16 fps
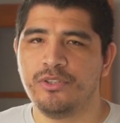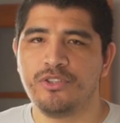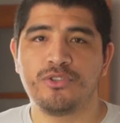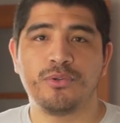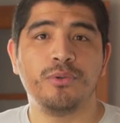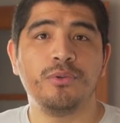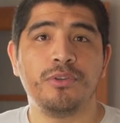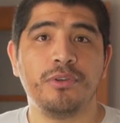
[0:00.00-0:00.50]

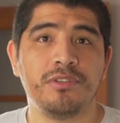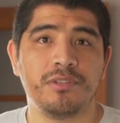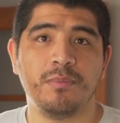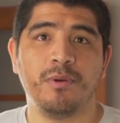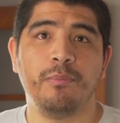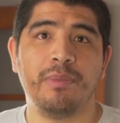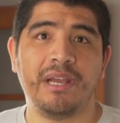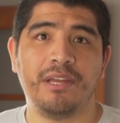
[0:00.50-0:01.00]
true
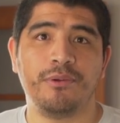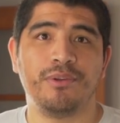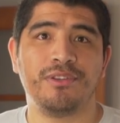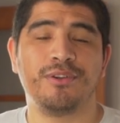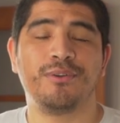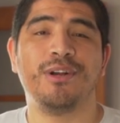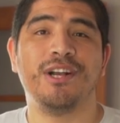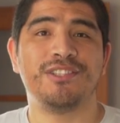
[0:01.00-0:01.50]
usable
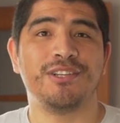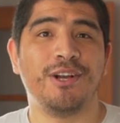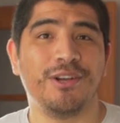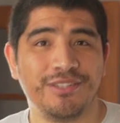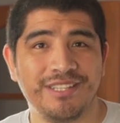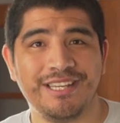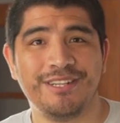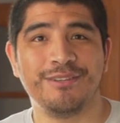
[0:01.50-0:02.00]
bandwidth across
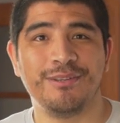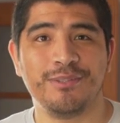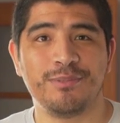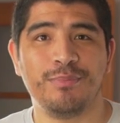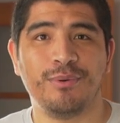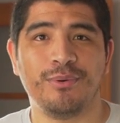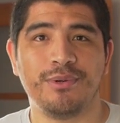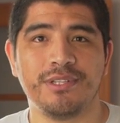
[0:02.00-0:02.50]
all 10 of those
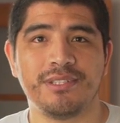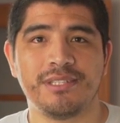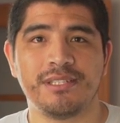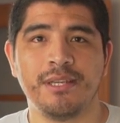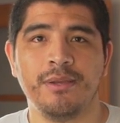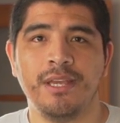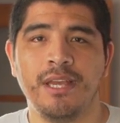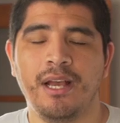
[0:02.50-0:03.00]
ports.